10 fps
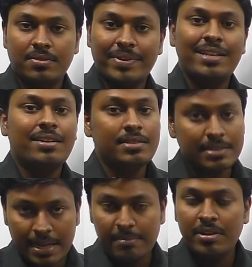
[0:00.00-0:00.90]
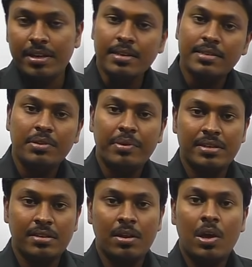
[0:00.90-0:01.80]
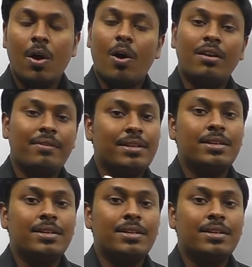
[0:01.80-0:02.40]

whether it is a simultaneous equation or whether